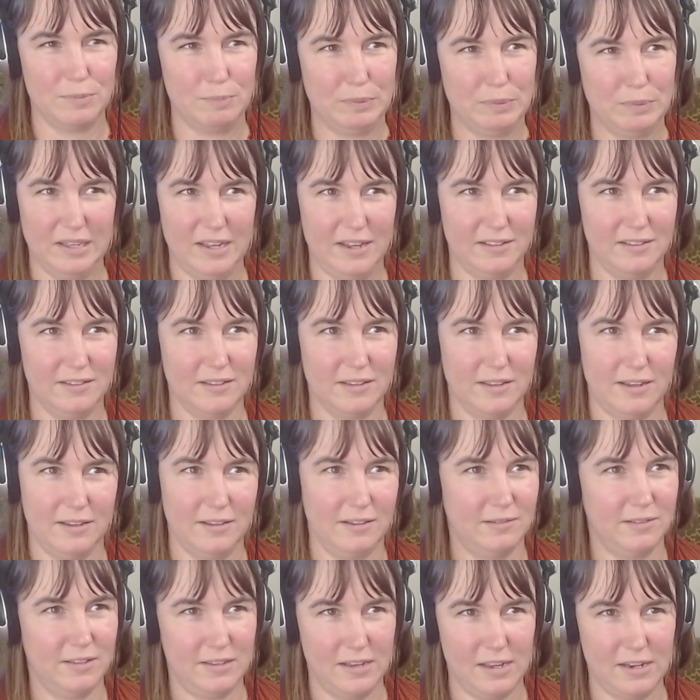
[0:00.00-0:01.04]
place like
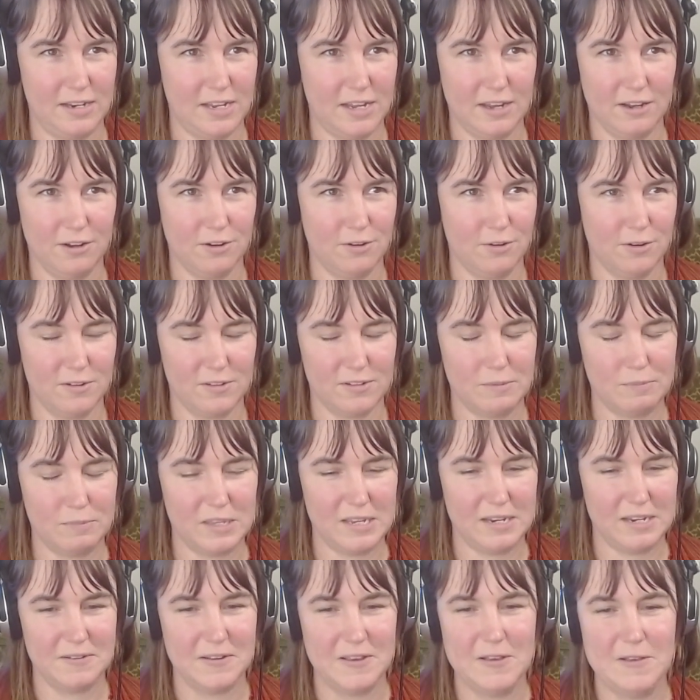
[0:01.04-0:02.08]
San Diego or
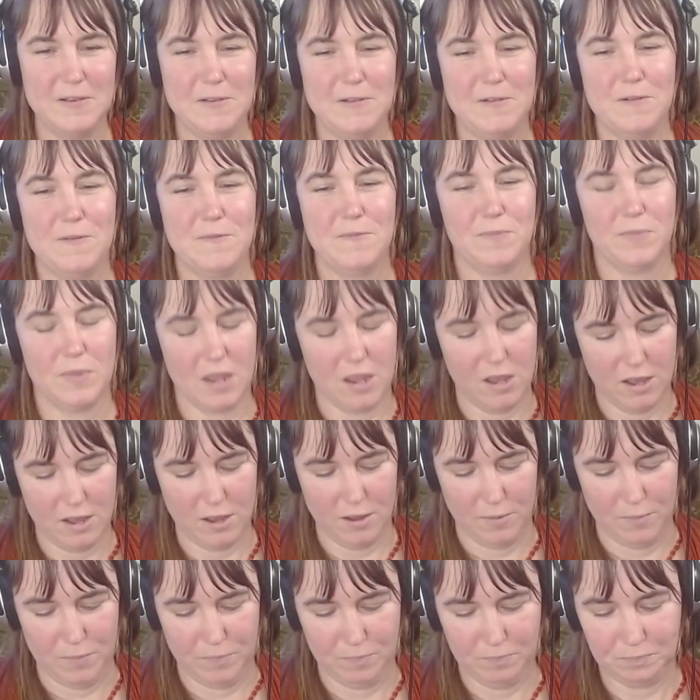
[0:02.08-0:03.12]
something.
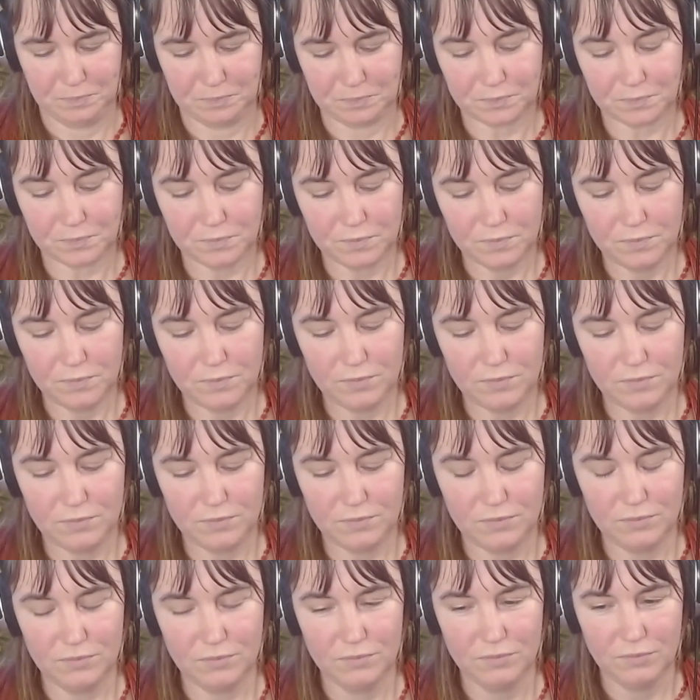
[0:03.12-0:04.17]
Um,
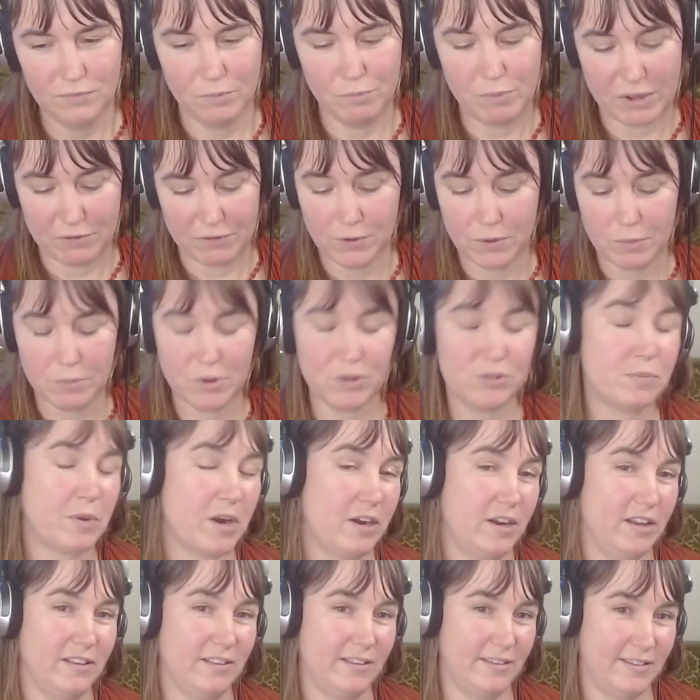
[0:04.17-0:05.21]
but for the most part,
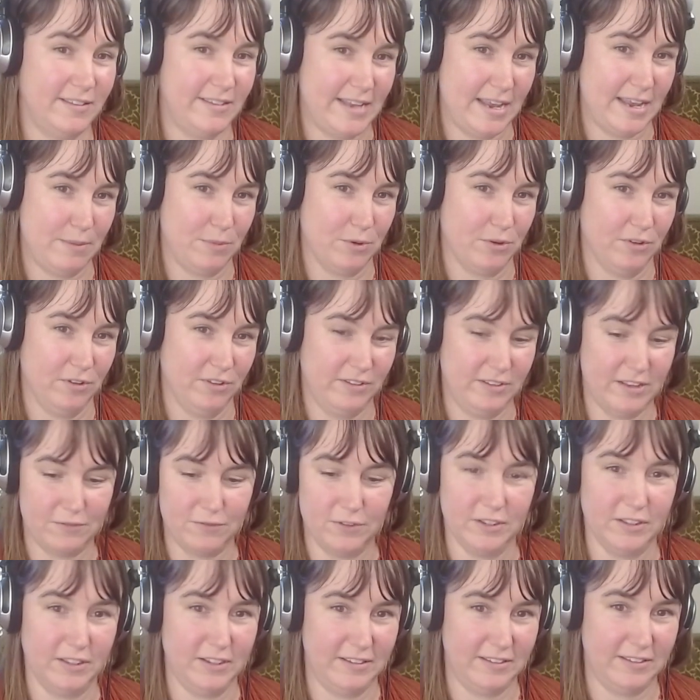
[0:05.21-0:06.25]
it's stable,
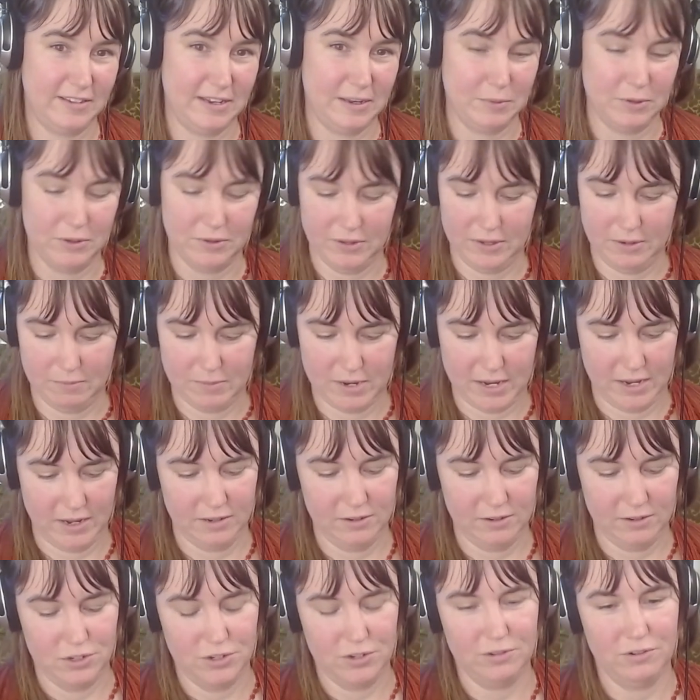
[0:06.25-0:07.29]
definitely stable in
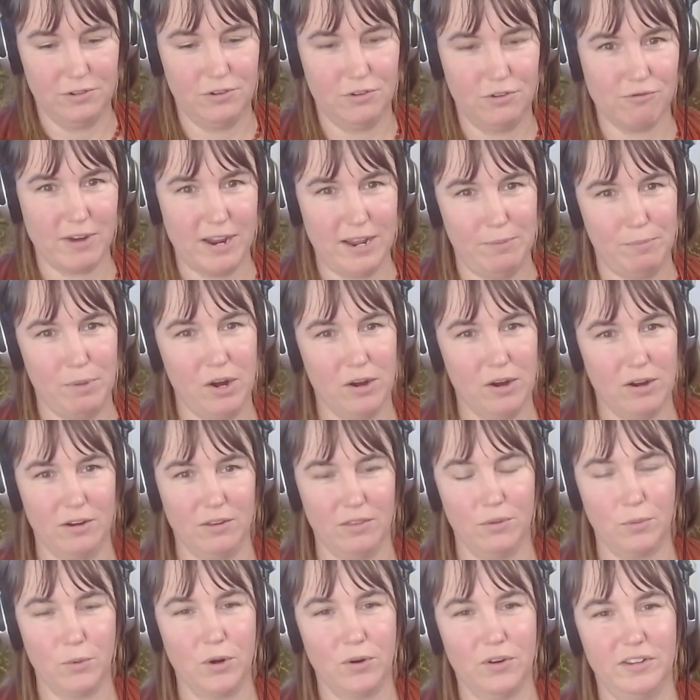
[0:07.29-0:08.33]
my gray part of
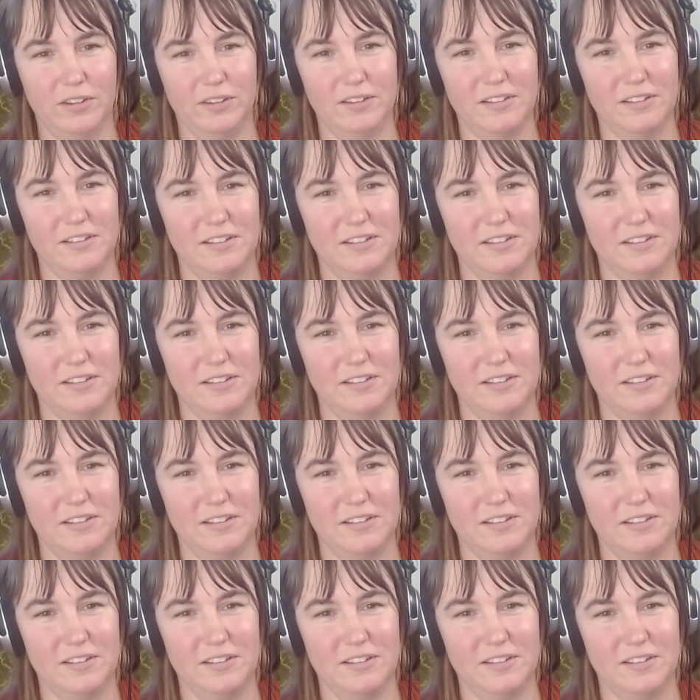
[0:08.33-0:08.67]
the world.